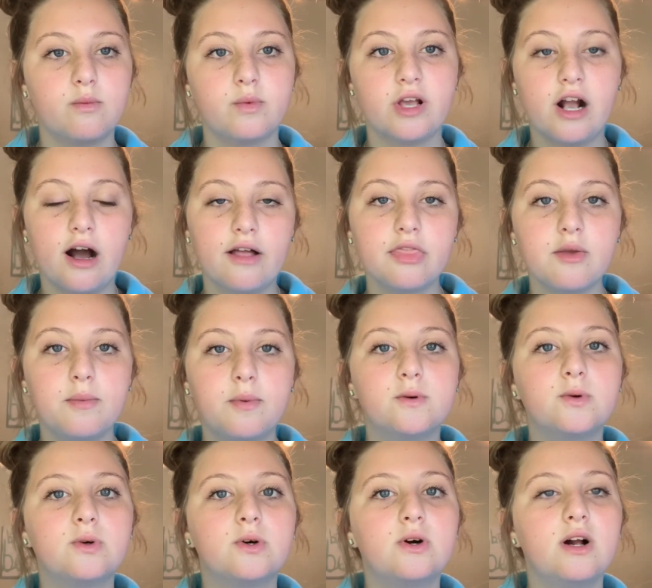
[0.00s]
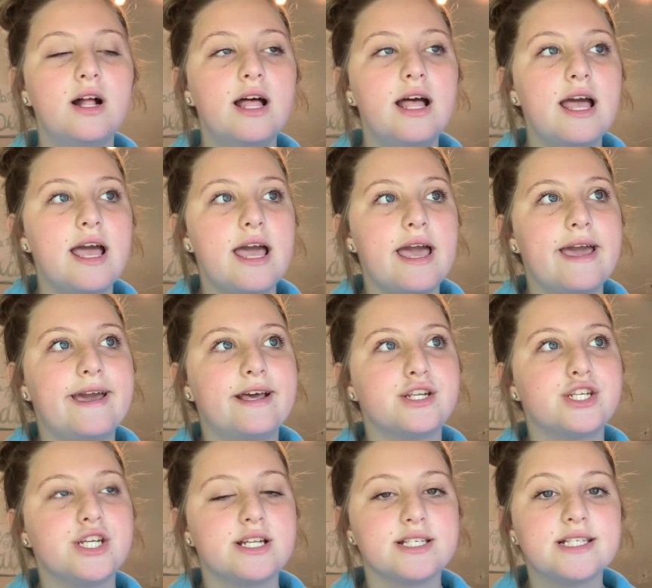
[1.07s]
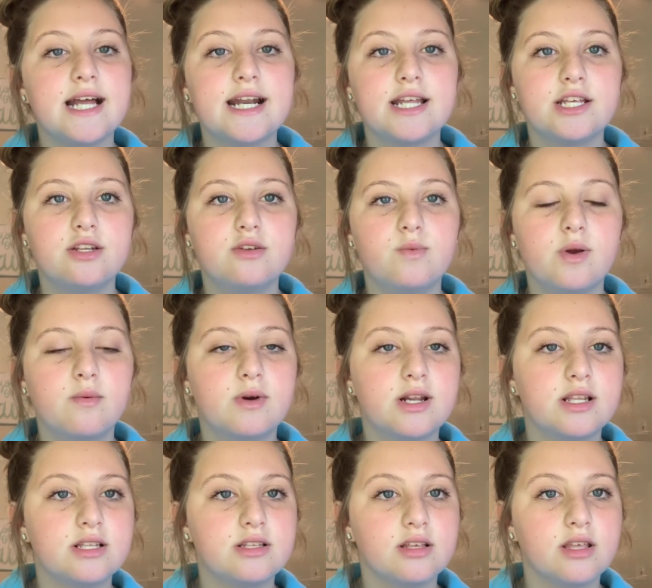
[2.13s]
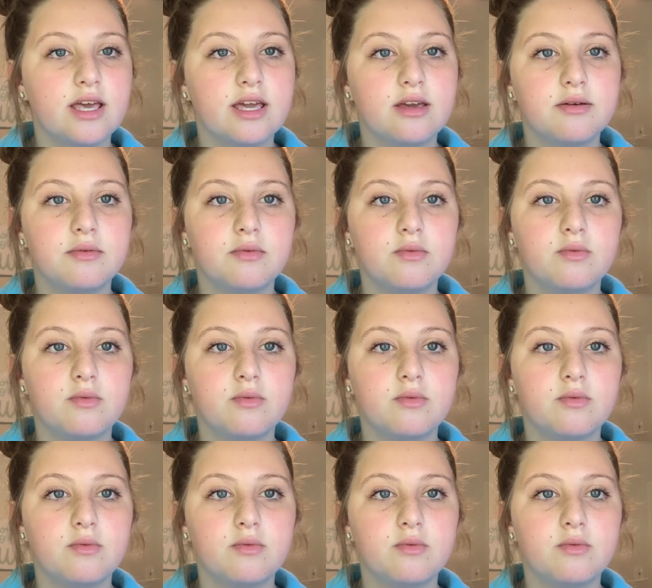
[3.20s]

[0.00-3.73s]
We got in the pool and she decided we wanted to like